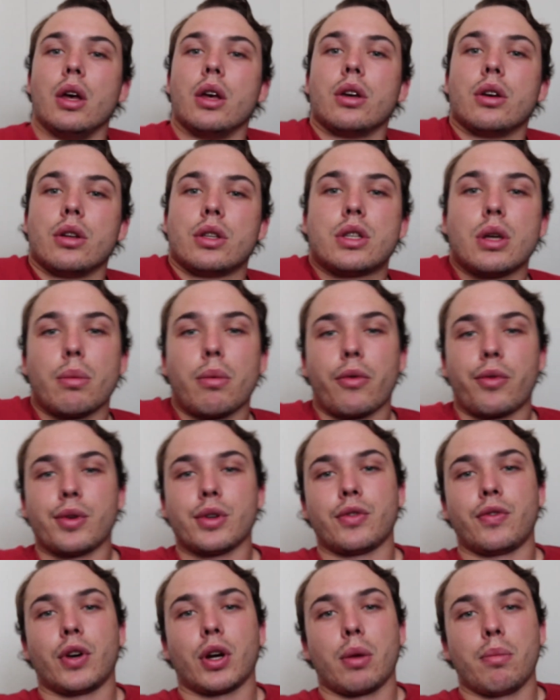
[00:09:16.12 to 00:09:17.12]

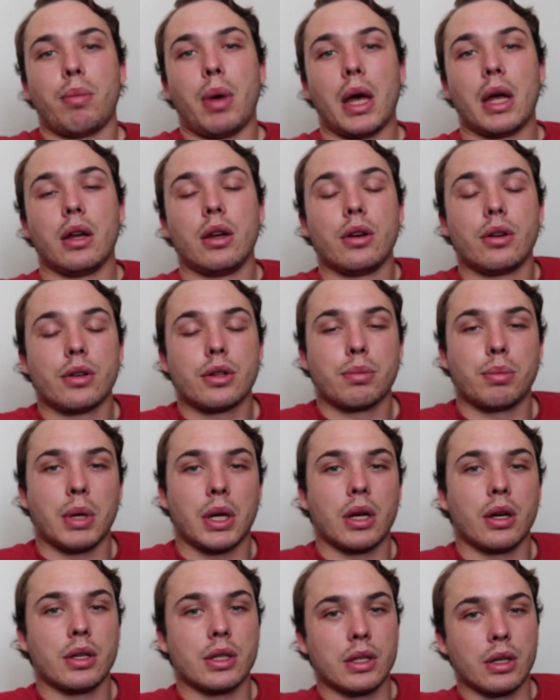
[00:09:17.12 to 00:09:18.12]
subwoofers for competitors
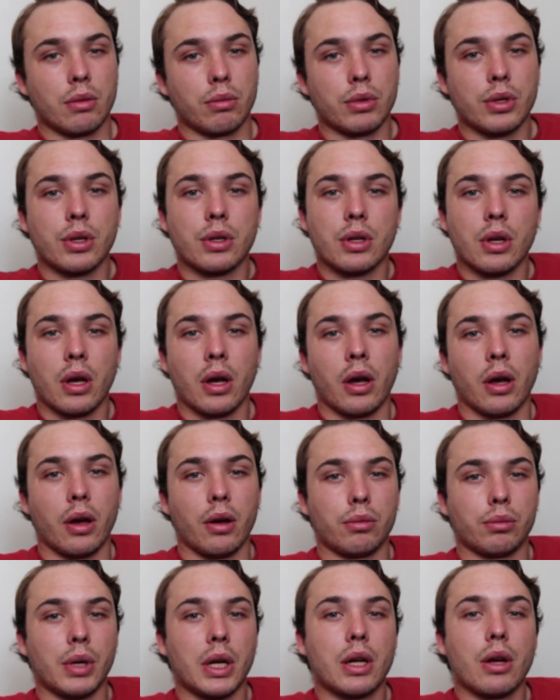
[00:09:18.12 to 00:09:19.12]
because the
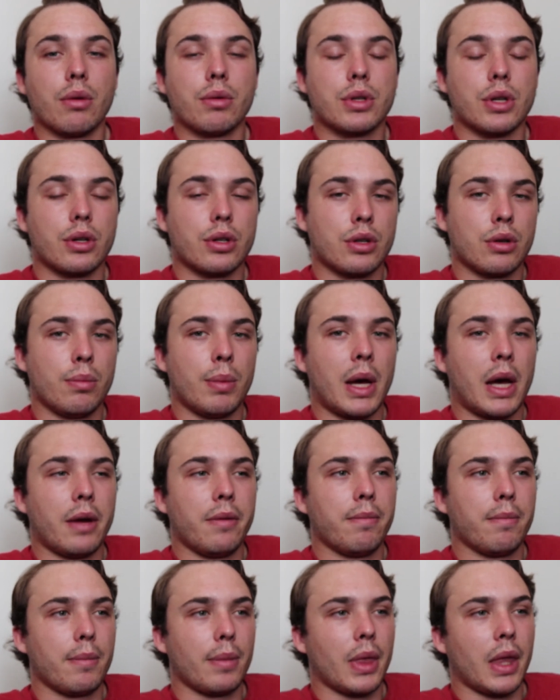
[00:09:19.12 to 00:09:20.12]
recones aren't too
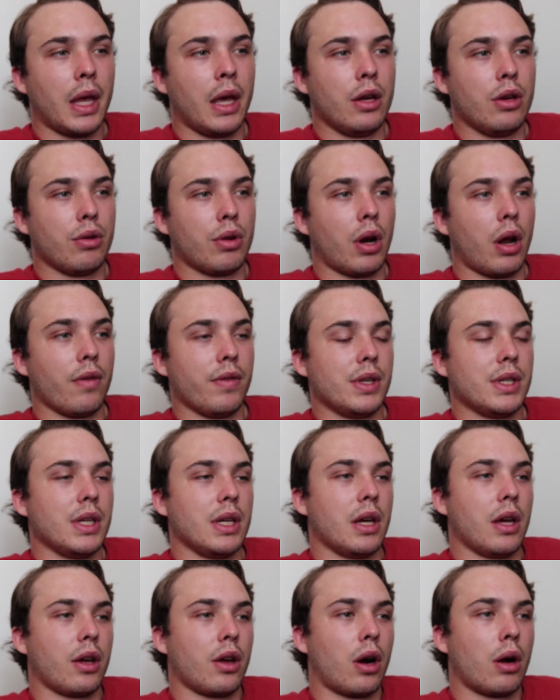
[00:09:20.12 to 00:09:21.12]
bad, and you can obviously
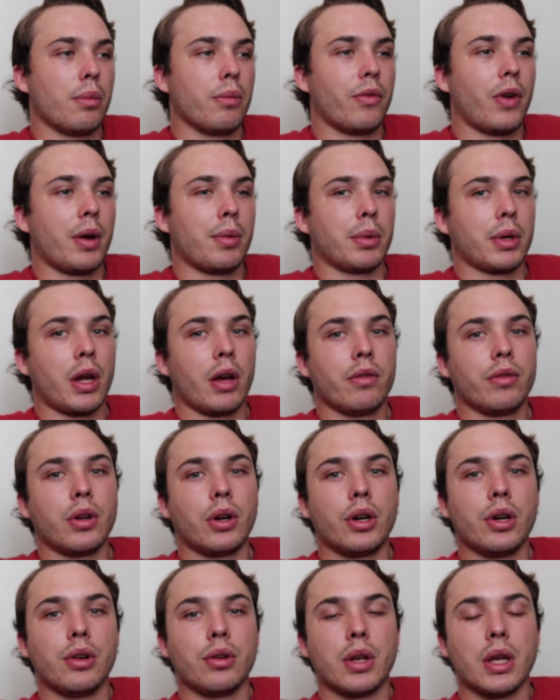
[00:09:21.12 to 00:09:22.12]
get carbon fiber
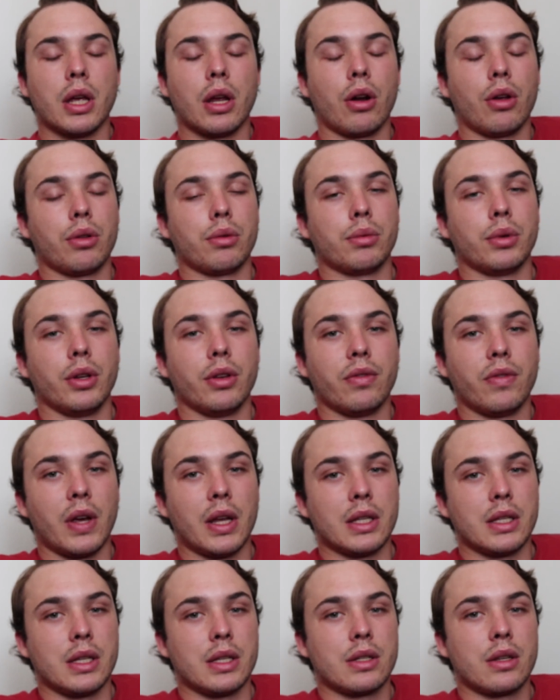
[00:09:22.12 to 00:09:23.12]
Kevlar. You can get all the really
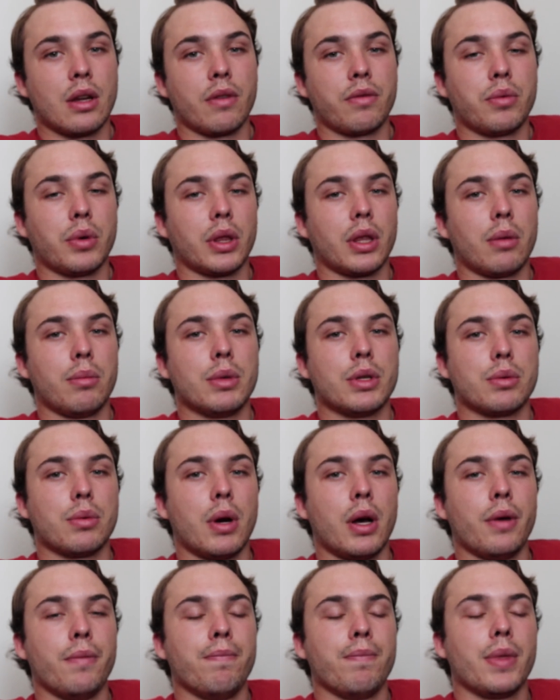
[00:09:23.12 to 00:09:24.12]
fancy stuff with them as
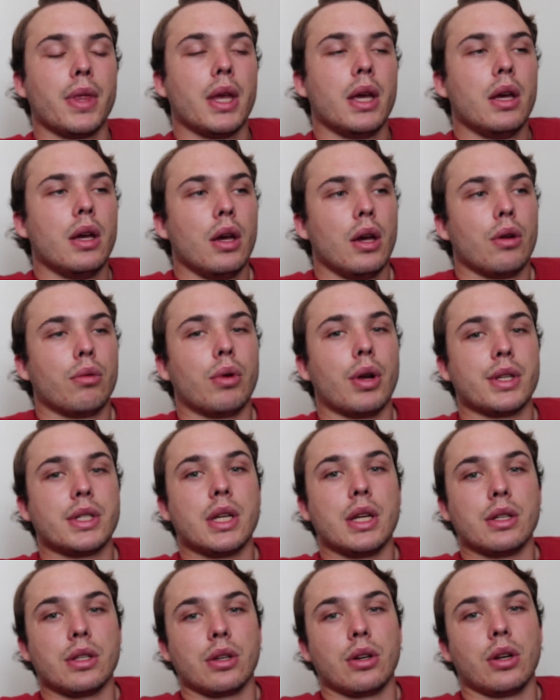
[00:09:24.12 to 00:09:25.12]
well.
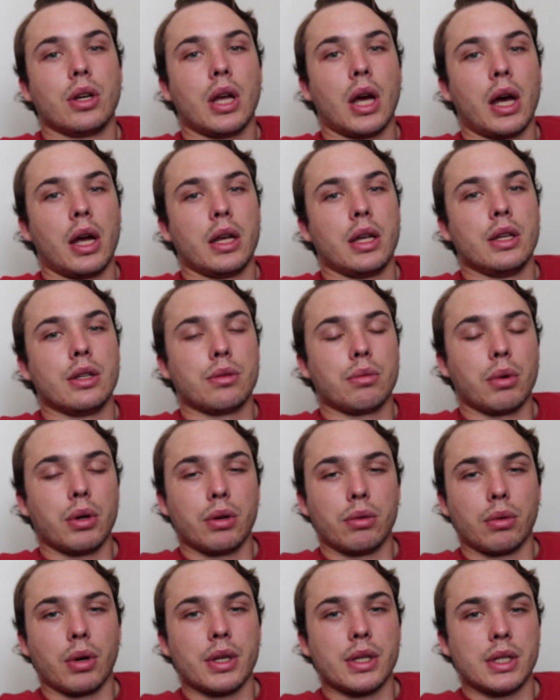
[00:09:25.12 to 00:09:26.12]
Rusty is a good guy. He's the one
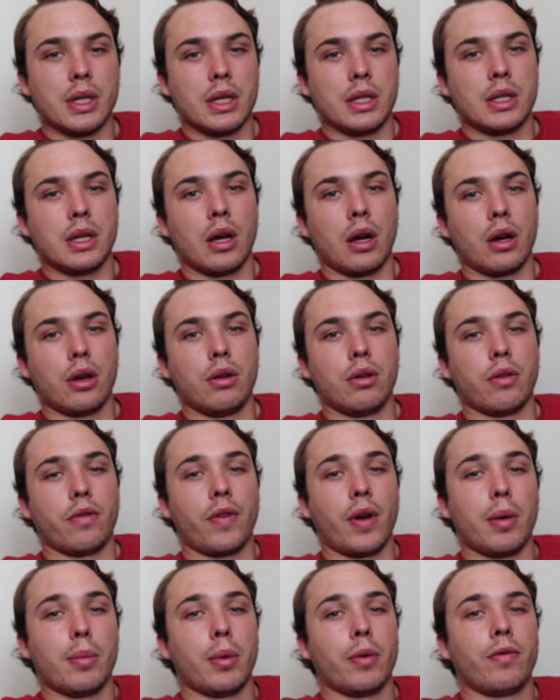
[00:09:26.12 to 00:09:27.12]
who runs DC Audio. You can
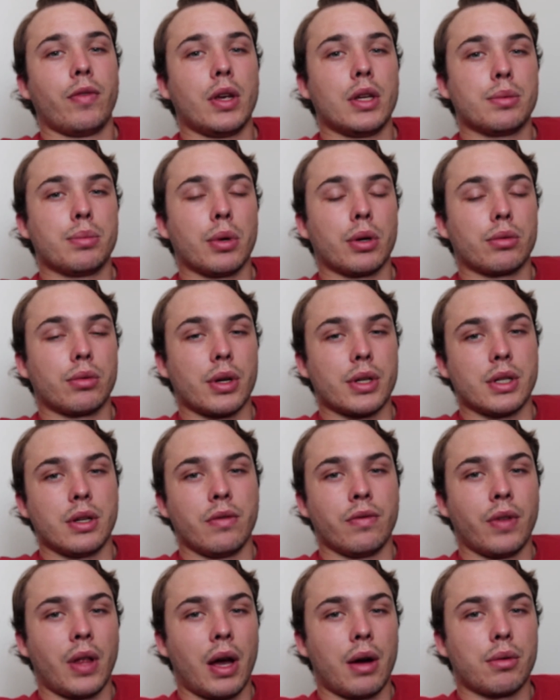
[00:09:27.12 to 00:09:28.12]
find him on Facebook, Rusty
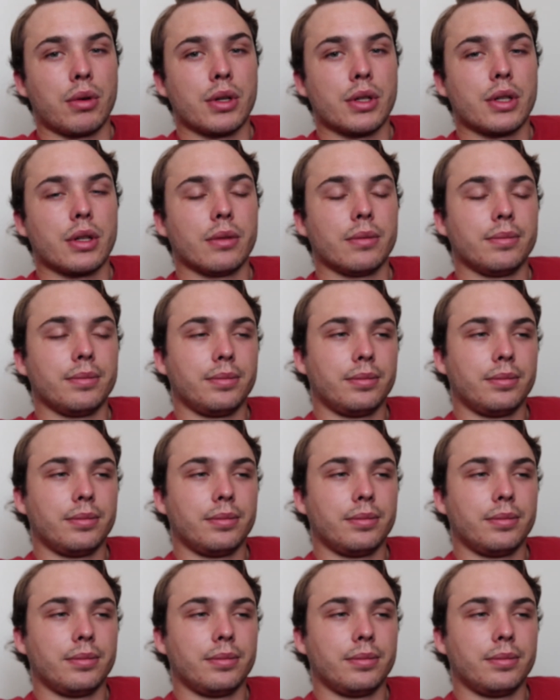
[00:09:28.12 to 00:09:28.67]
Flowers,